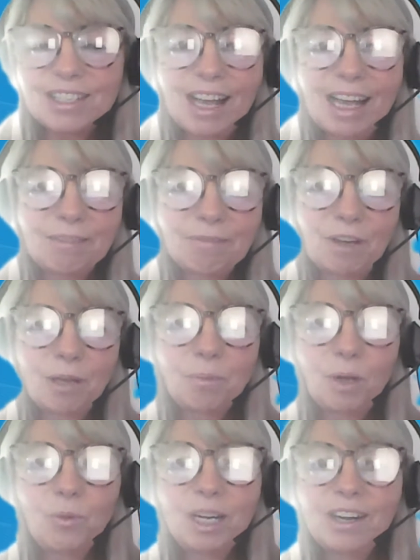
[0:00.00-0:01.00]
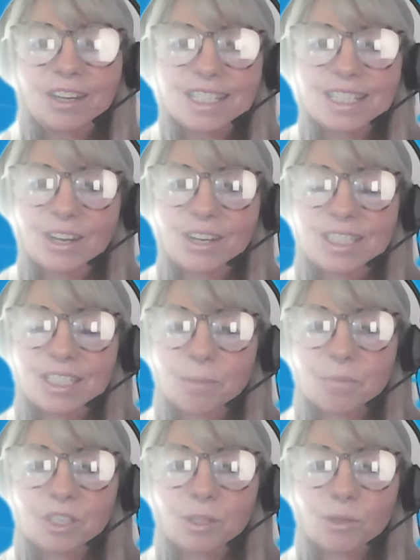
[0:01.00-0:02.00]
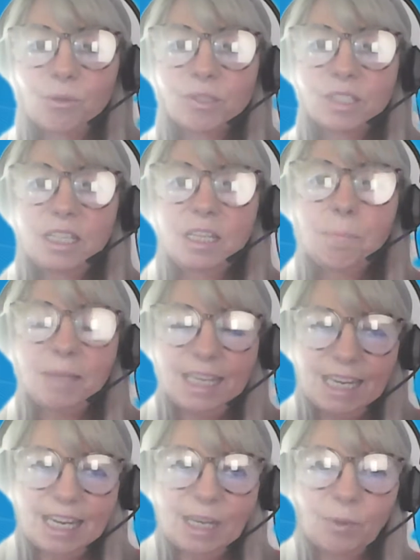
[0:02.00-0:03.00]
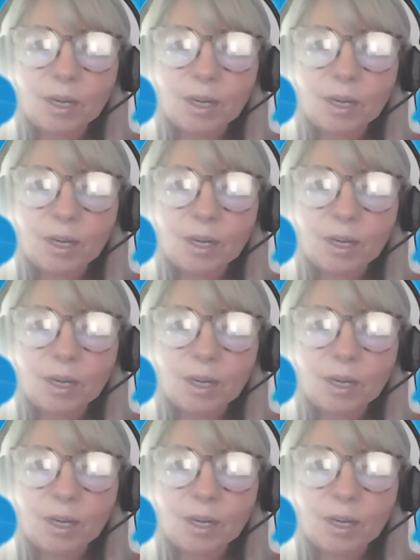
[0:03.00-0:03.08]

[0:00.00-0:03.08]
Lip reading: I had FOMO when I signed up to the course in the beginning,